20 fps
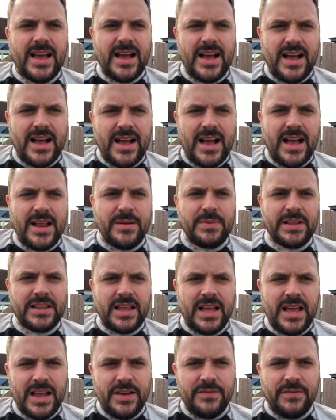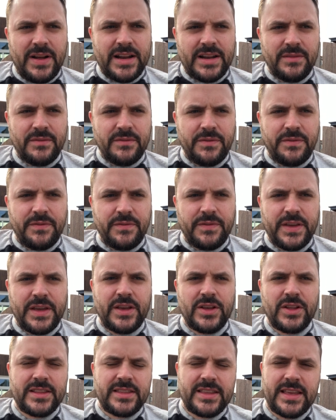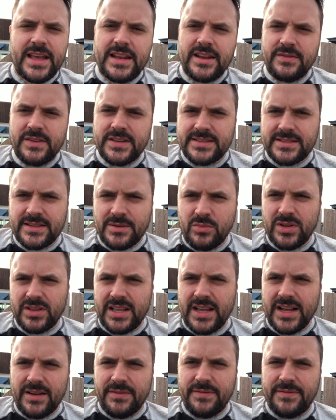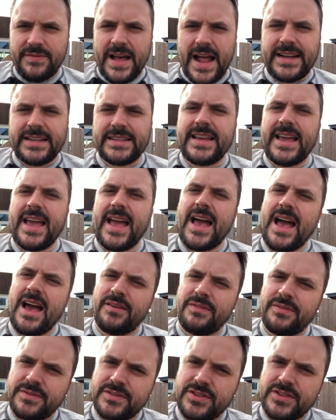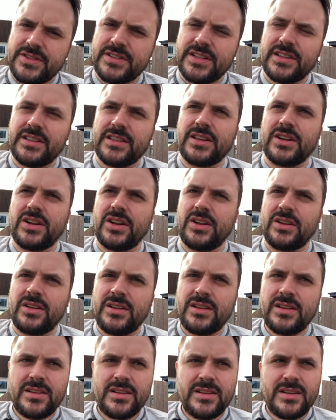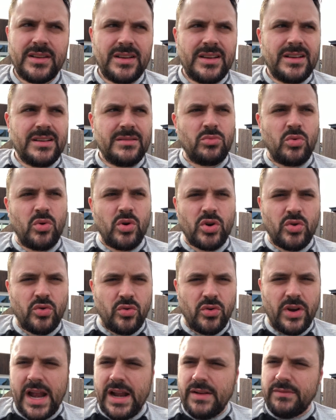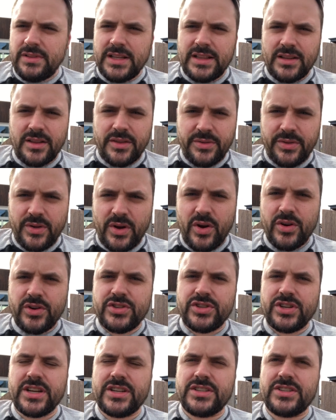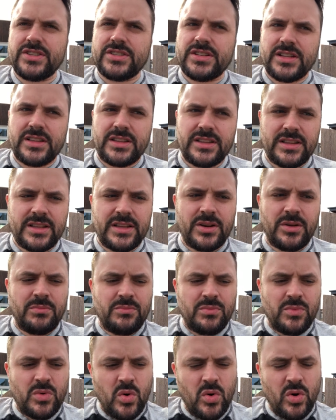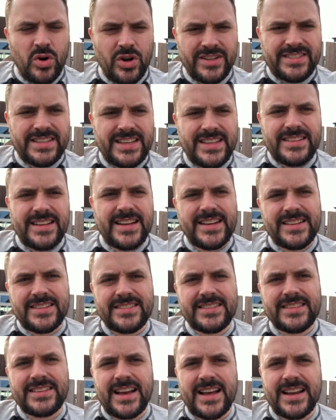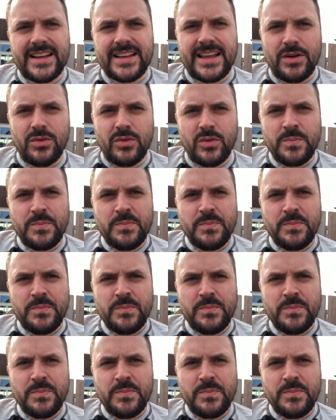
I'd be lying if I didn't feel at the end of it somewhat like a fatted calf, just a little more creatively lethargic, just a little more. It's easy to just kind of get